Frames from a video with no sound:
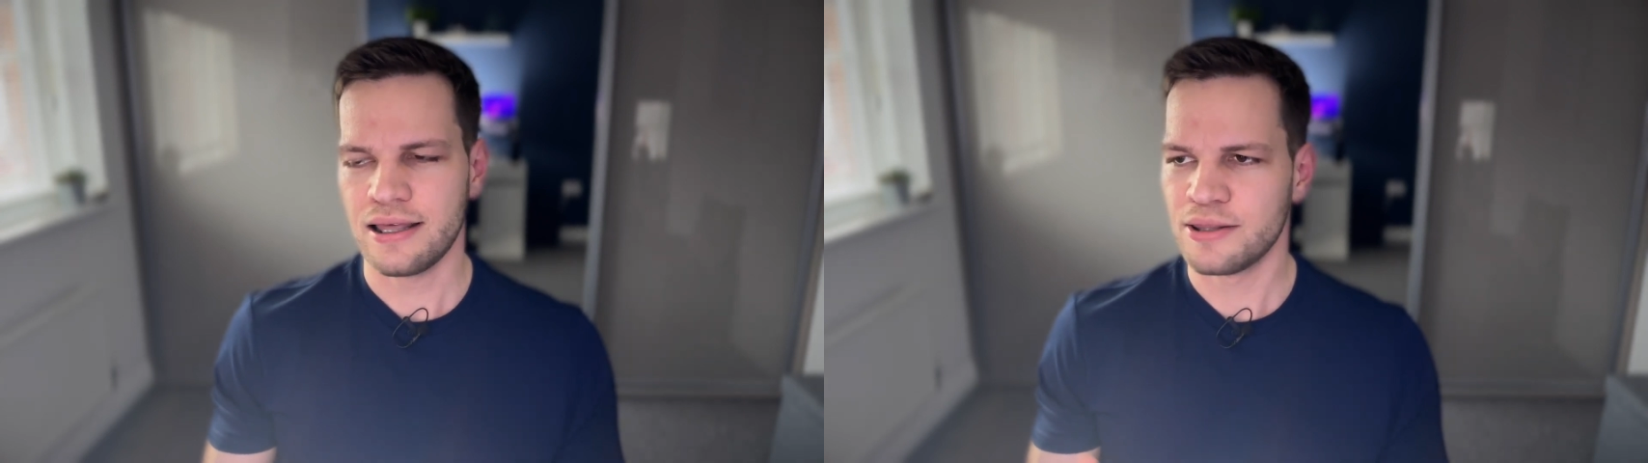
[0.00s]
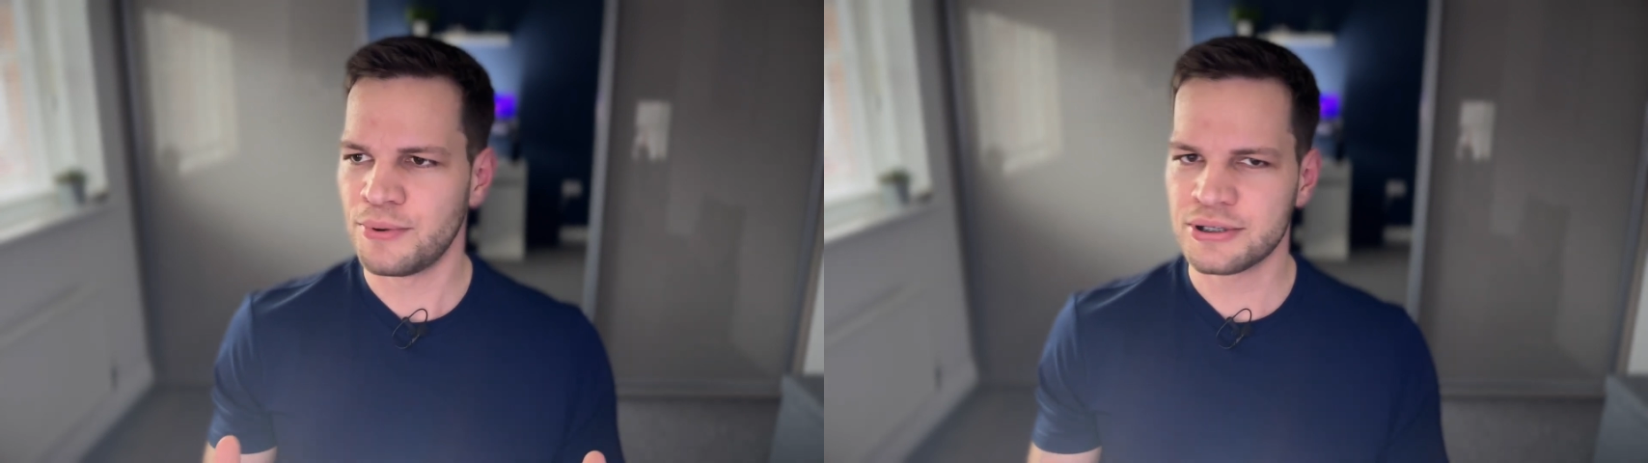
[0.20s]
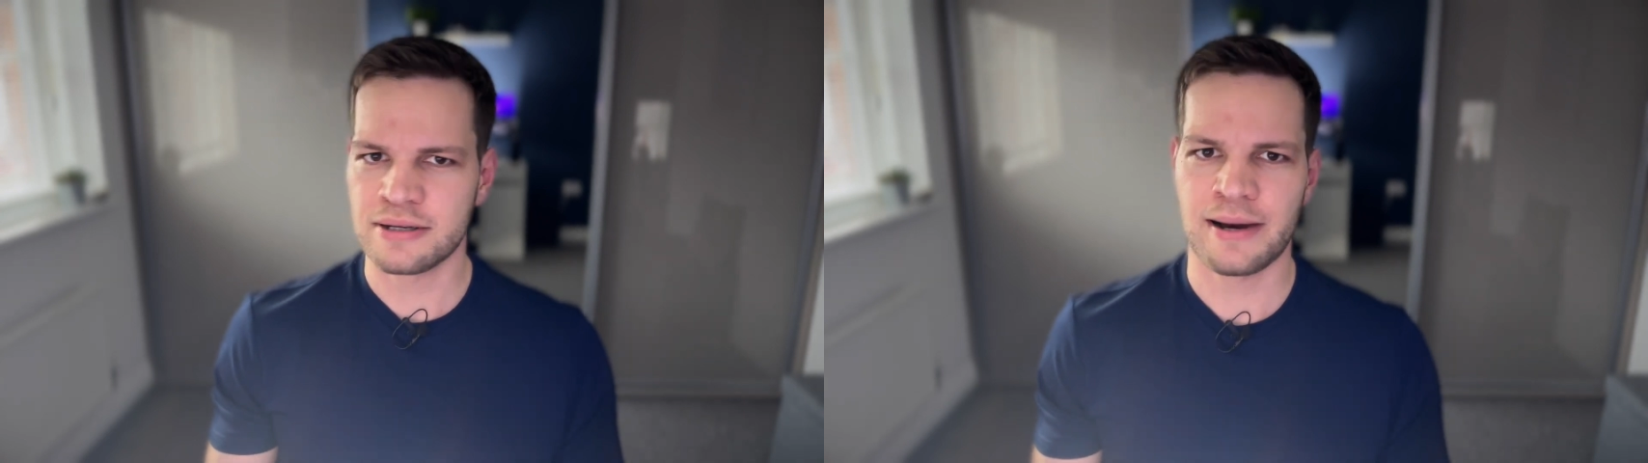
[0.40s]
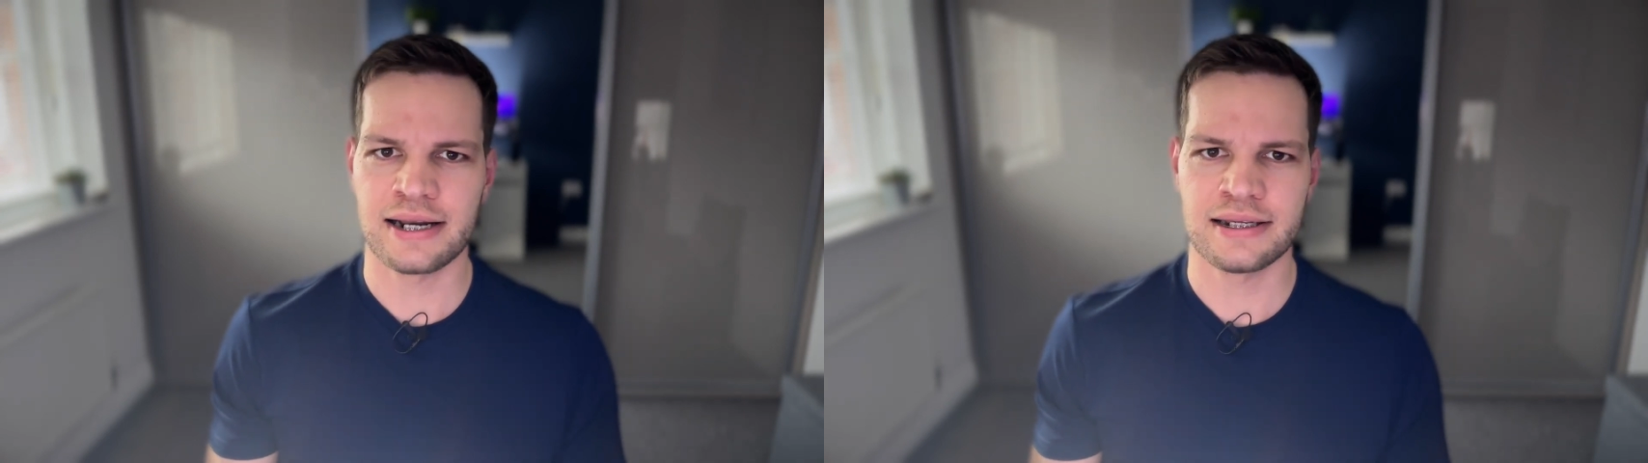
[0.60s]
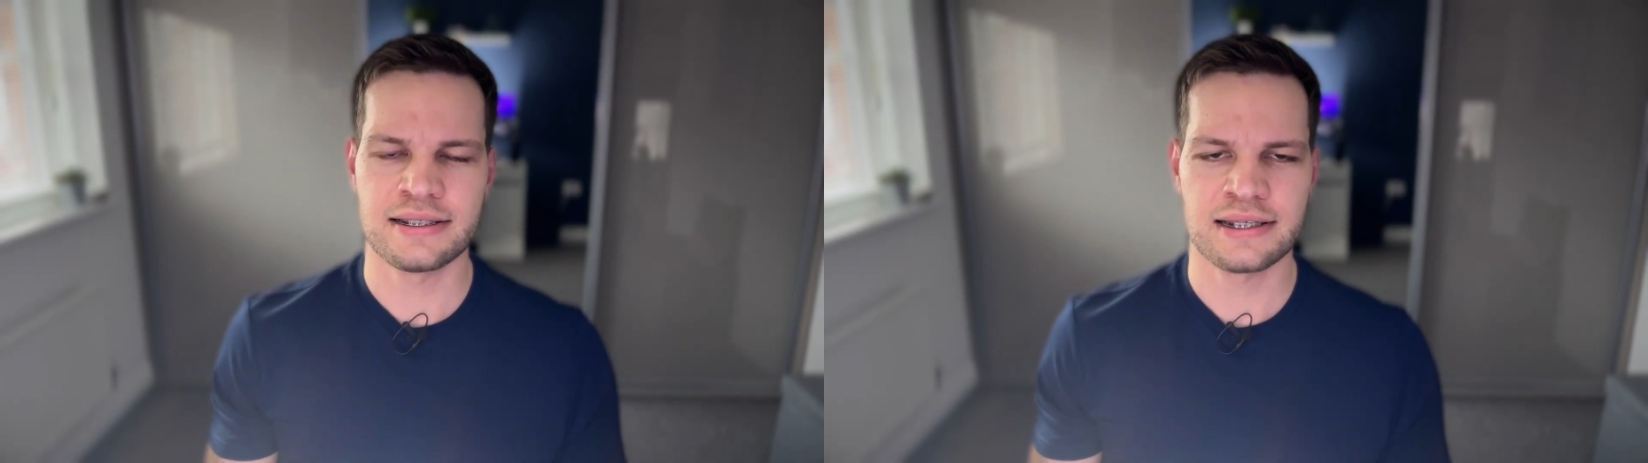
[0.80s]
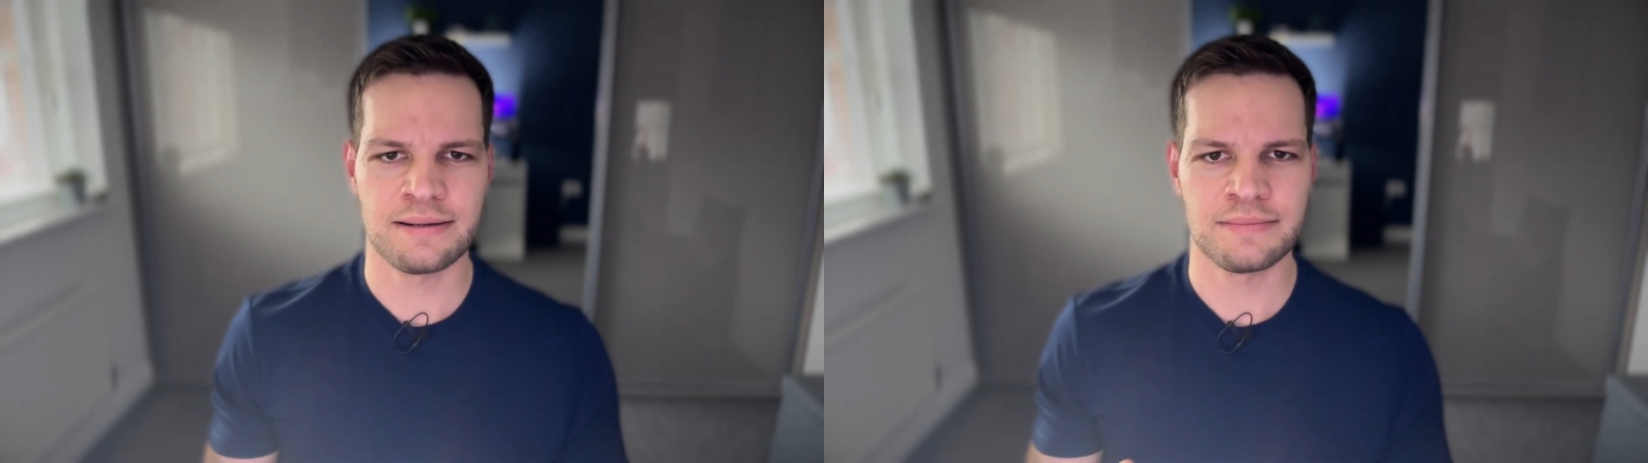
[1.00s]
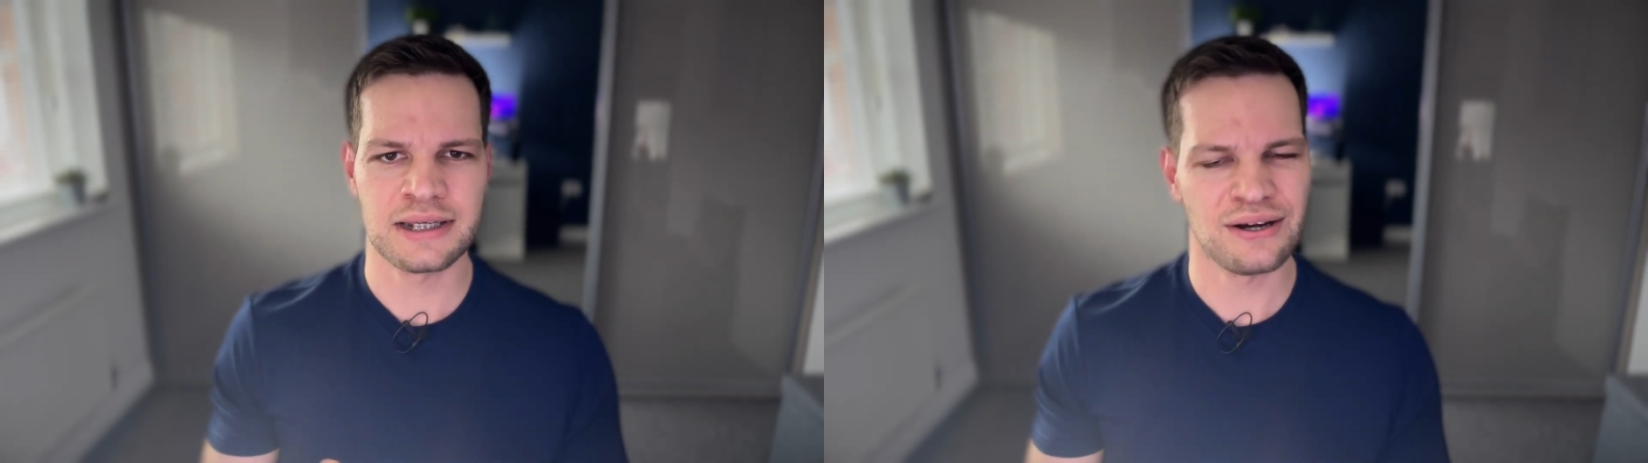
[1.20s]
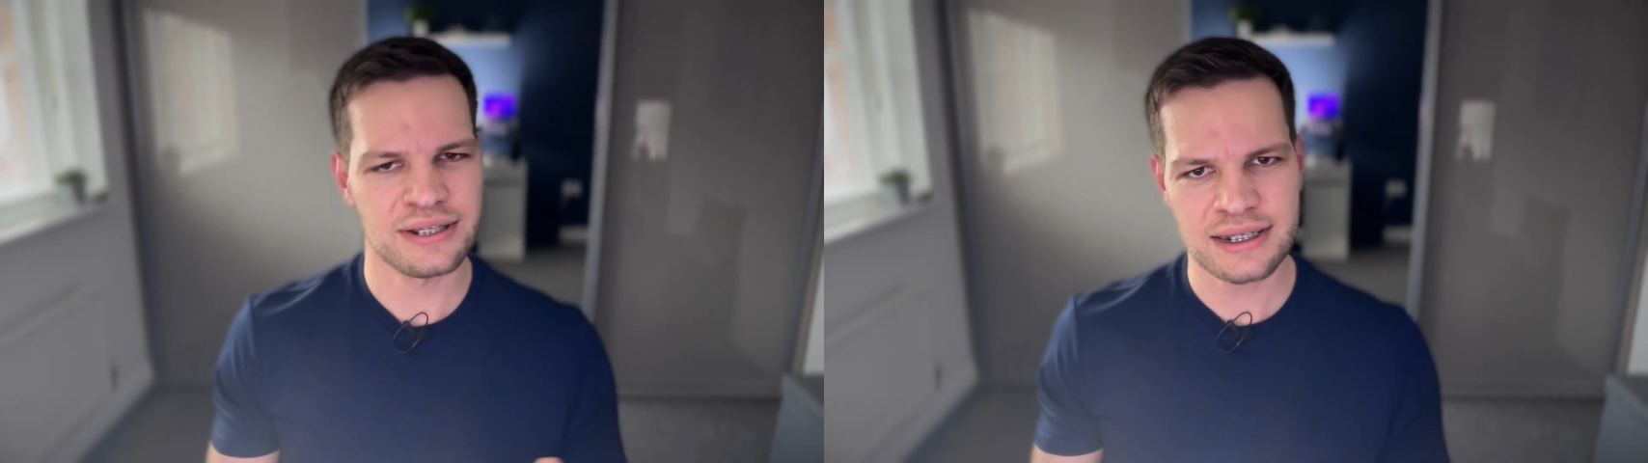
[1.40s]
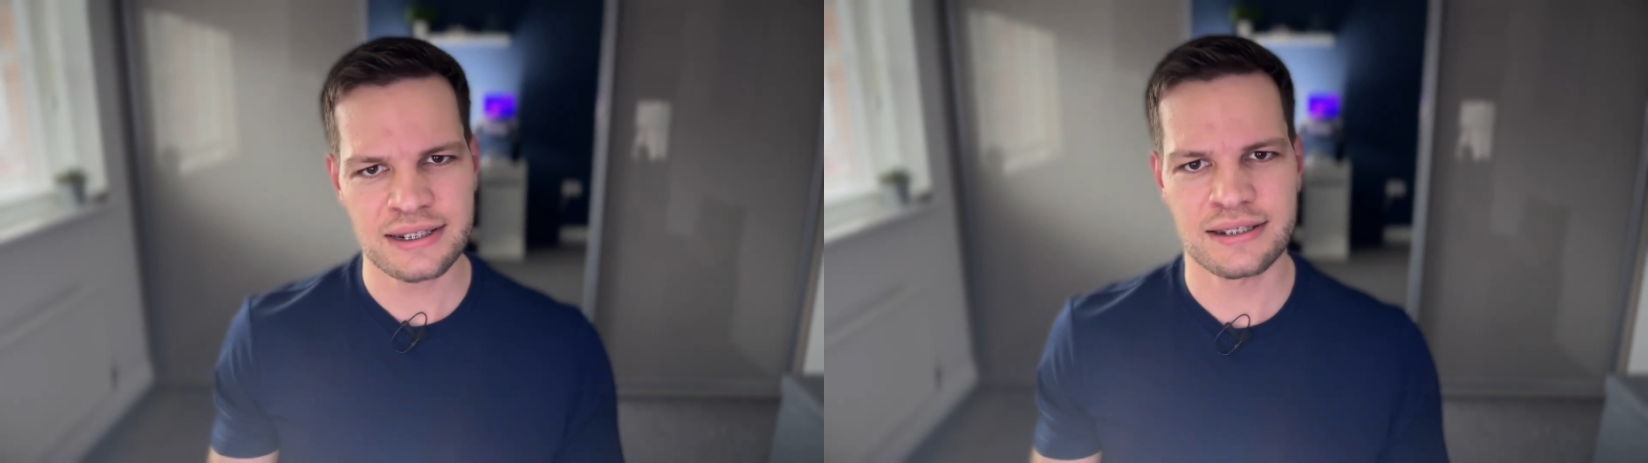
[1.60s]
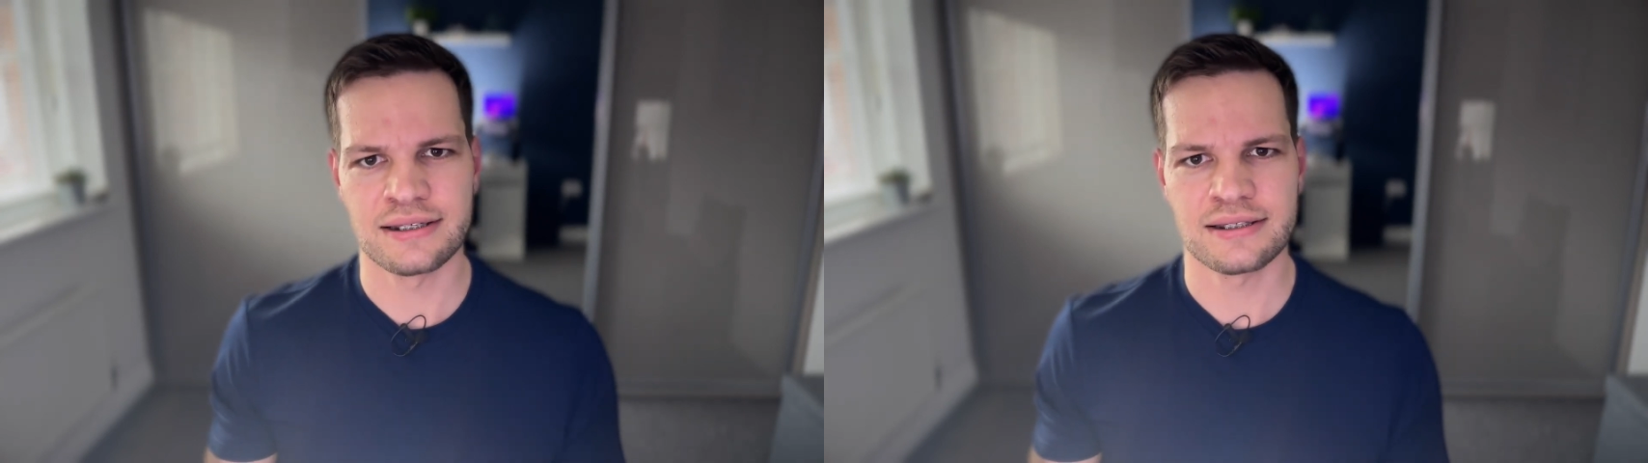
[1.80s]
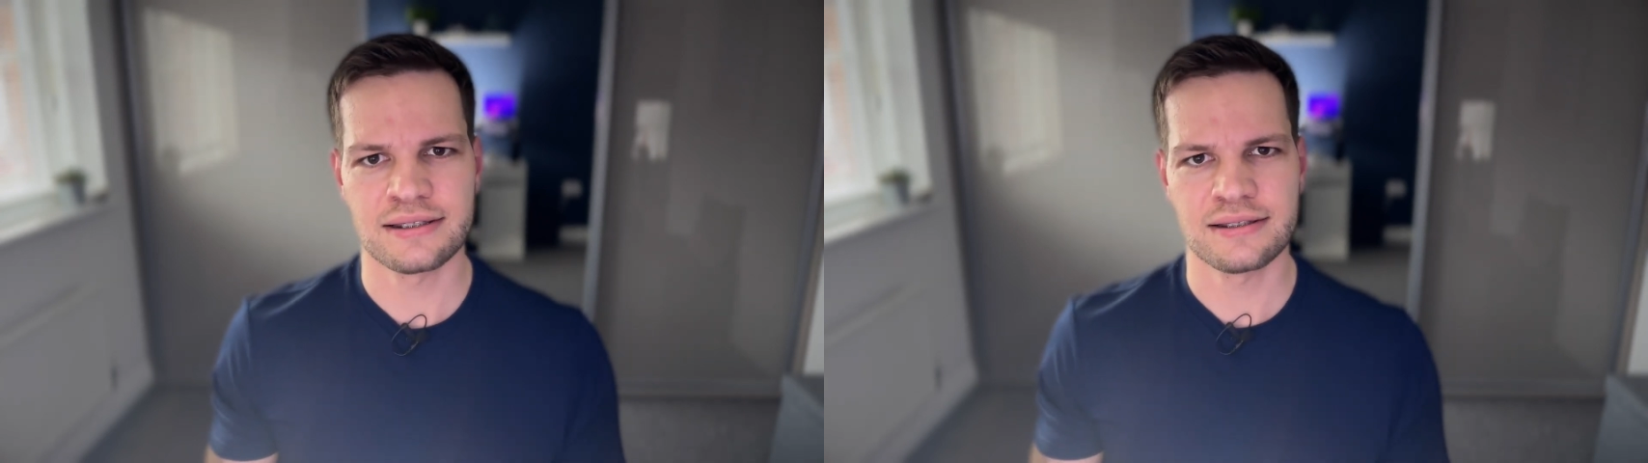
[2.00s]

The button padding seems inconsistent.